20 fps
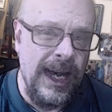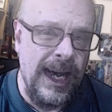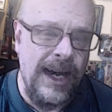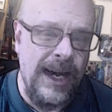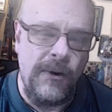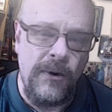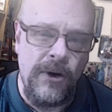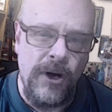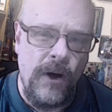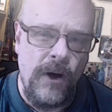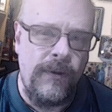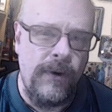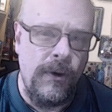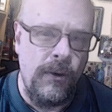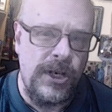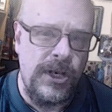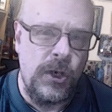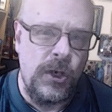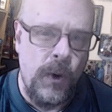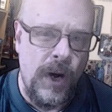I don't know if it
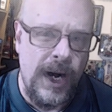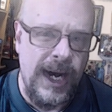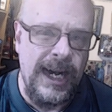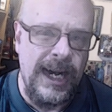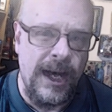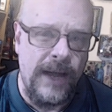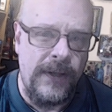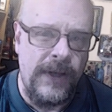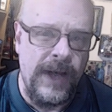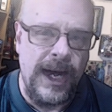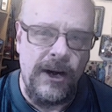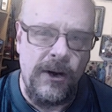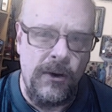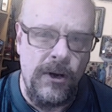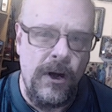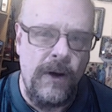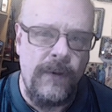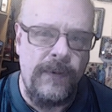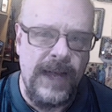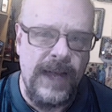was 20-0. I don't
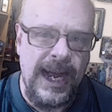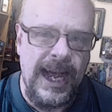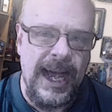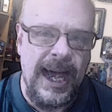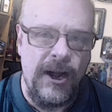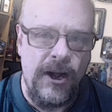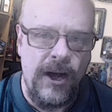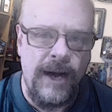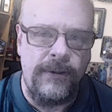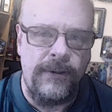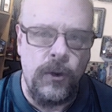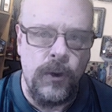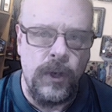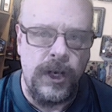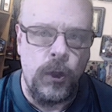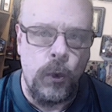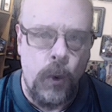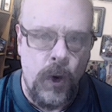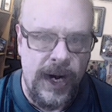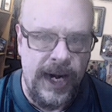know if they got off to a
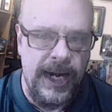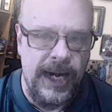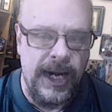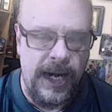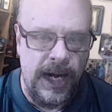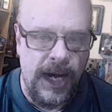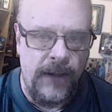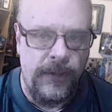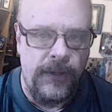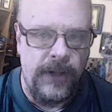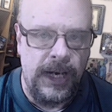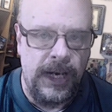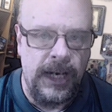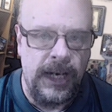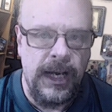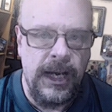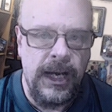20-0